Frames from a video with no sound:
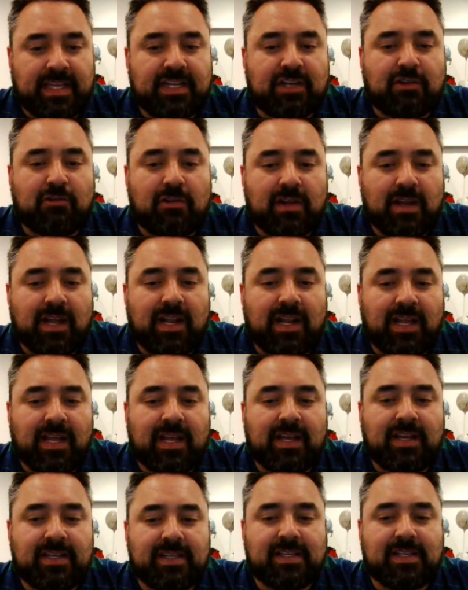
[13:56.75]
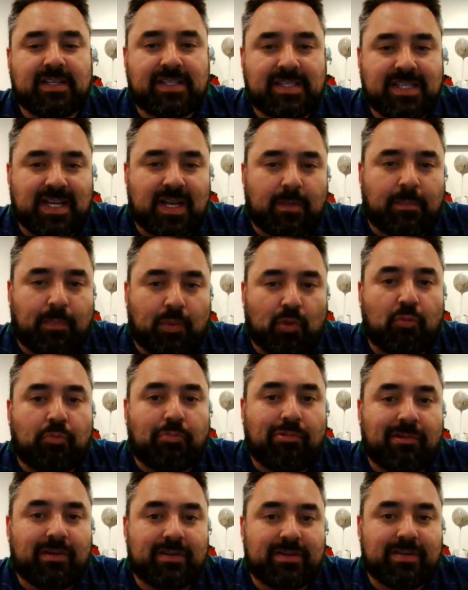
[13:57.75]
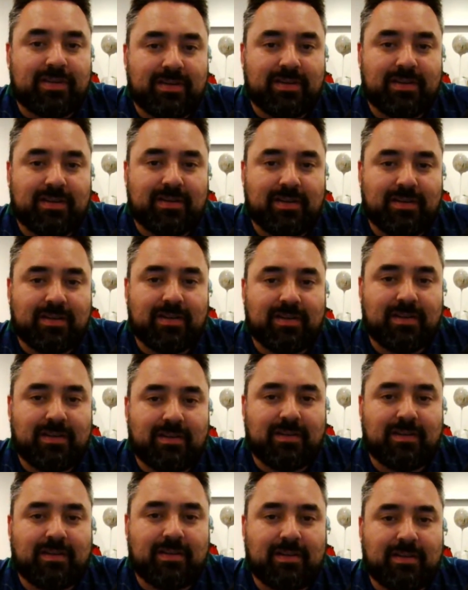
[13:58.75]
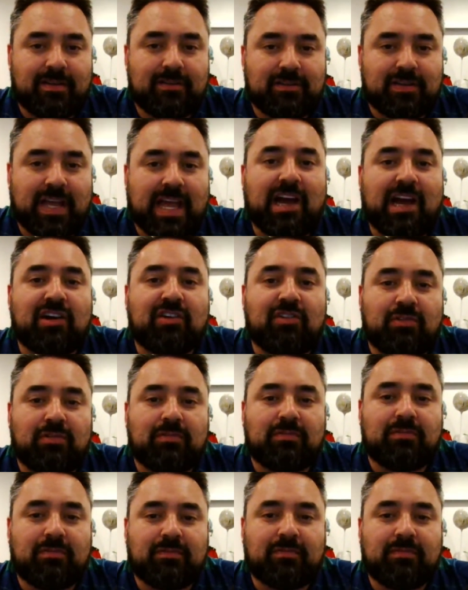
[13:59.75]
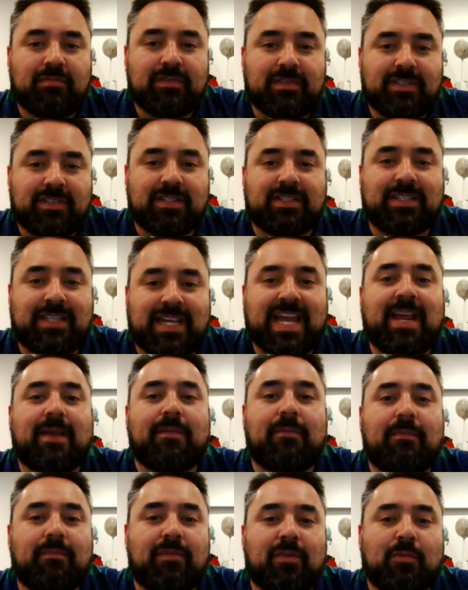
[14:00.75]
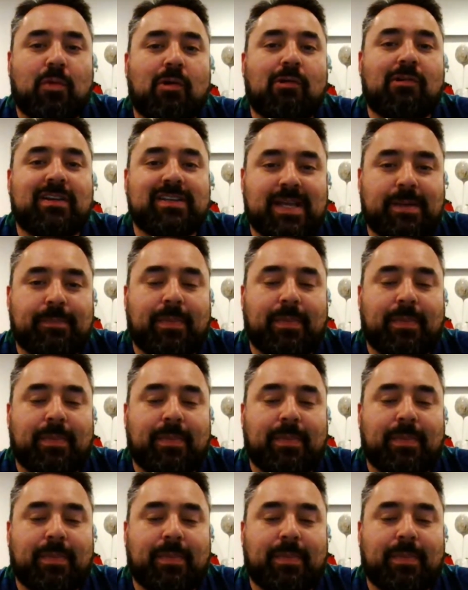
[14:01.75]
Cronulla set a blueprint to how to keep the Warriors at